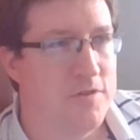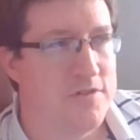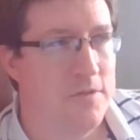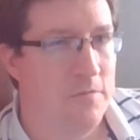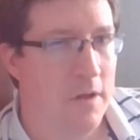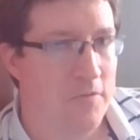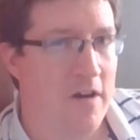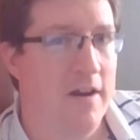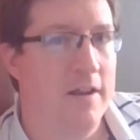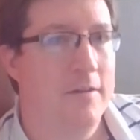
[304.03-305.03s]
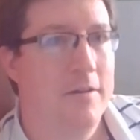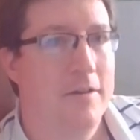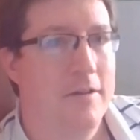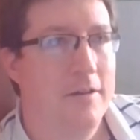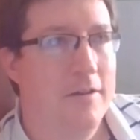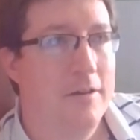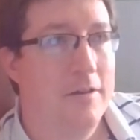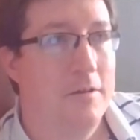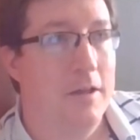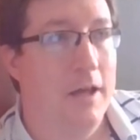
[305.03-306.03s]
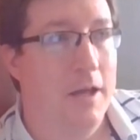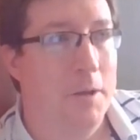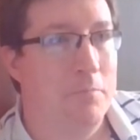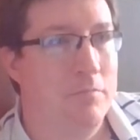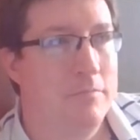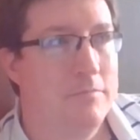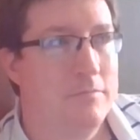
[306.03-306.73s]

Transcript: it was a, a very um,